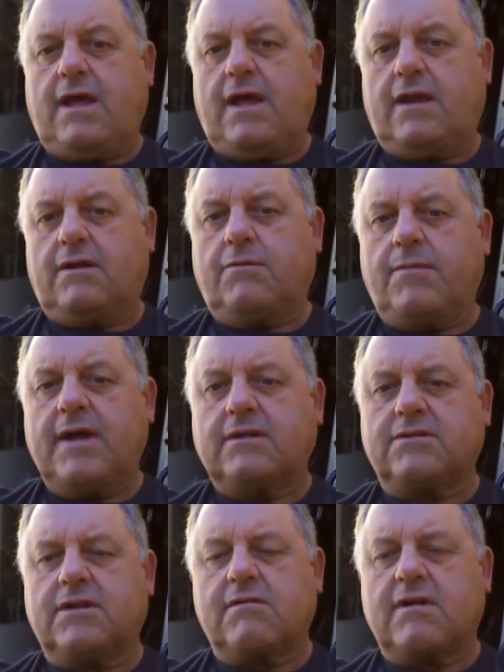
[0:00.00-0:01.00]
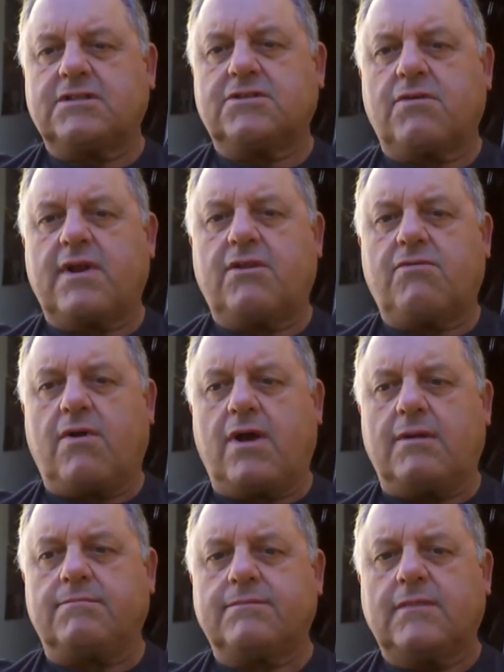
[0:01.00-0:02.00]
and DiMeo's Underground Strength
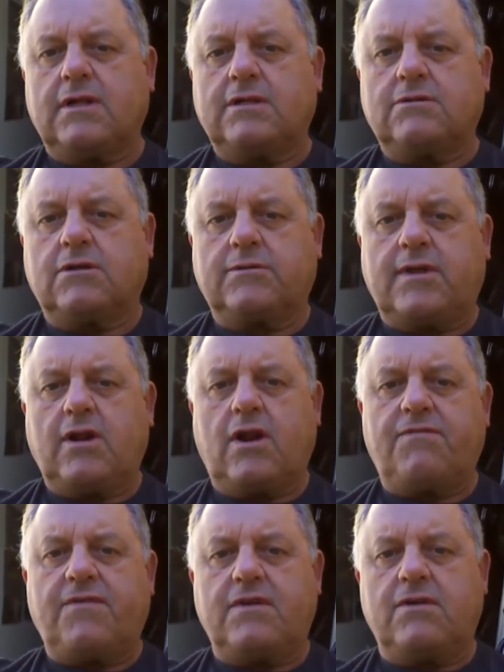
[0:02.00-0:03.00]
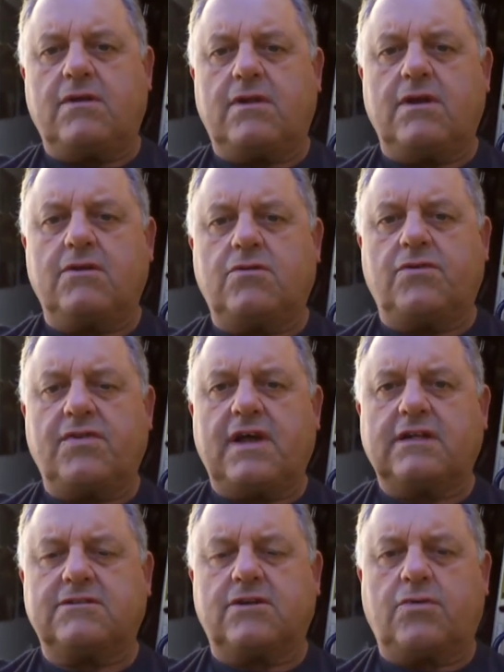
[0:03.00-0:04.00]
Tribe. So as we head off into the year
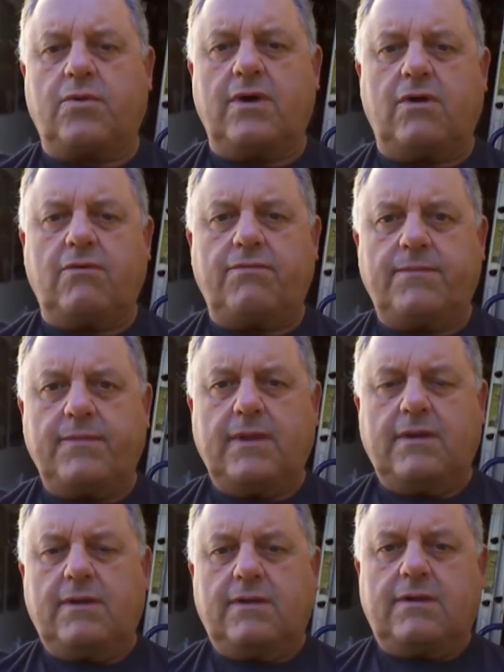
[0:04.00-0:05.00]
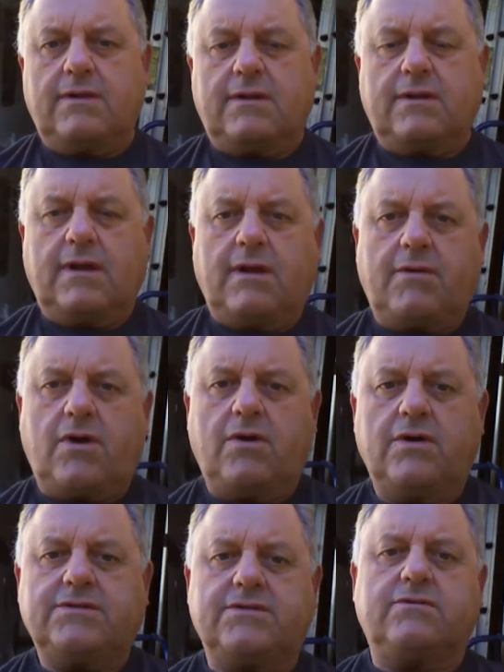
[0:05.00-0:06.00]
2012, I want to
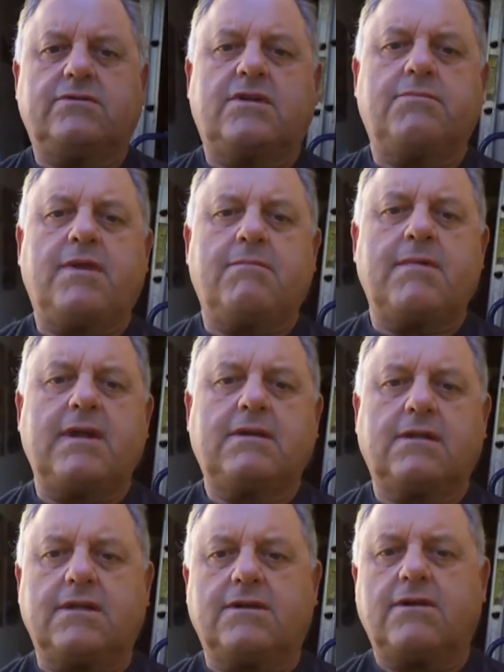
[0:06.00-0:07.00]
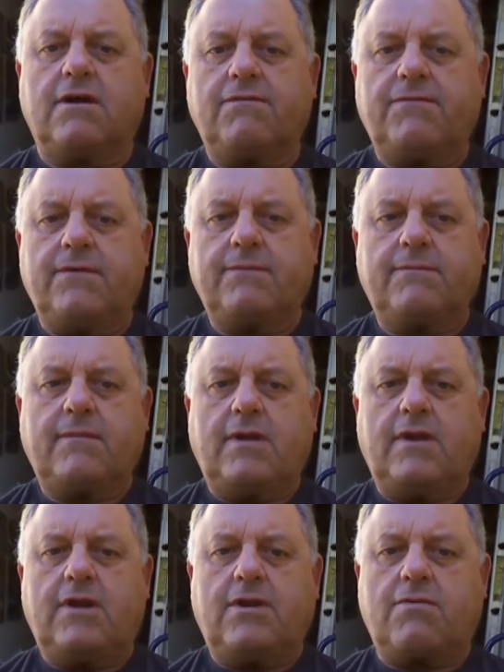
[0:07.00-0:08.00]
urge you to be mentally tough,
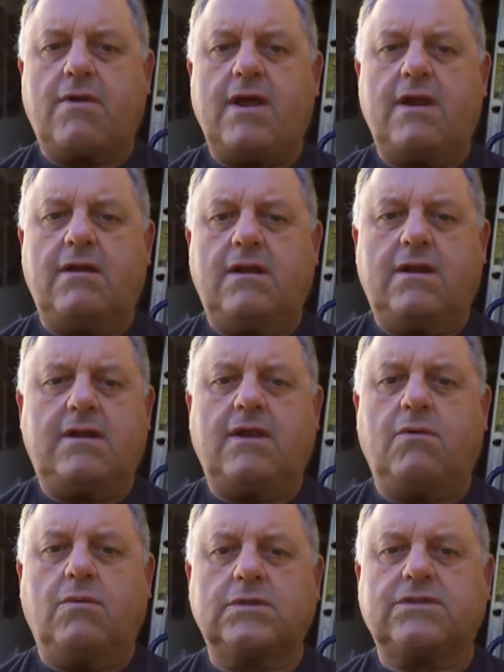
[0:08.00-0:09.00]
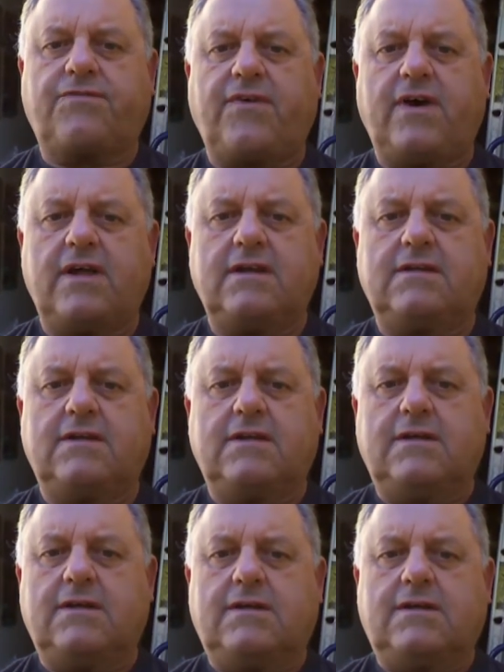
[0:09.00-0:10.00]
train de-wussified,
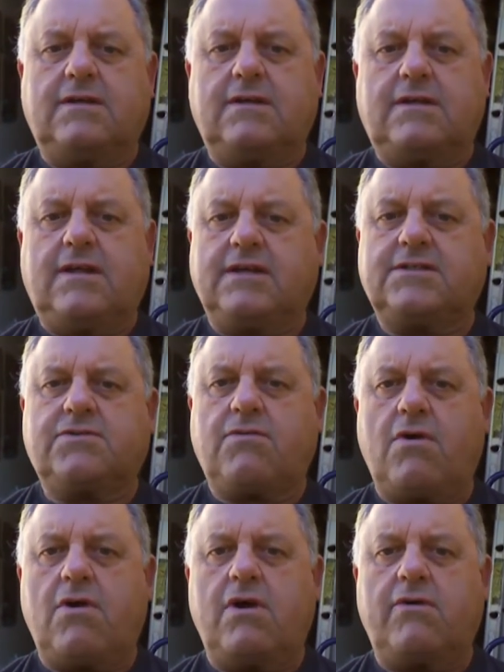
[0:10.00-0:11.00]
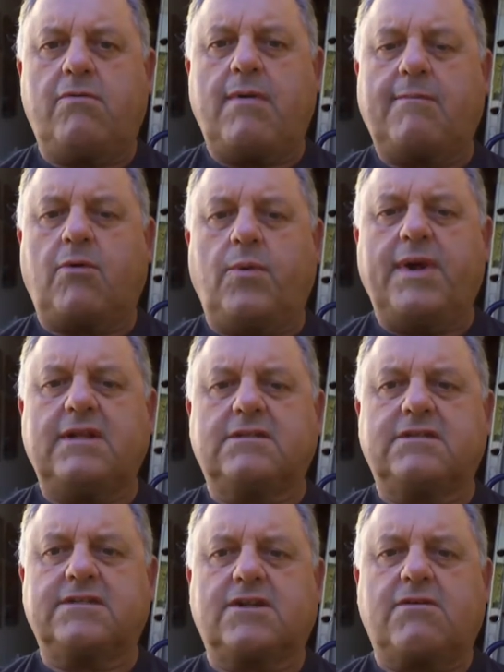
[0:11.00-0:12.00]
get strong, remember
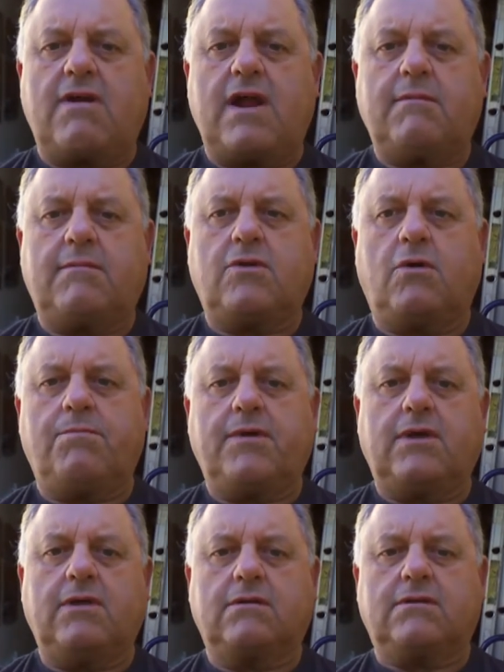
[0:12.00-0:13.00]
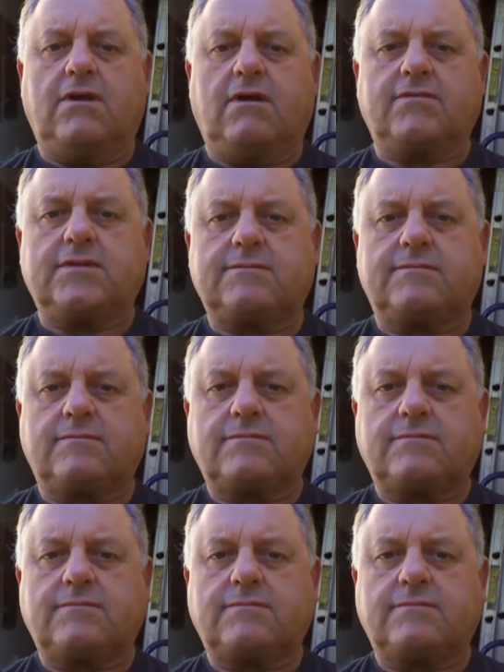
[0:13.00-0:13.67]
weakness is a crime, don't be guilty of it.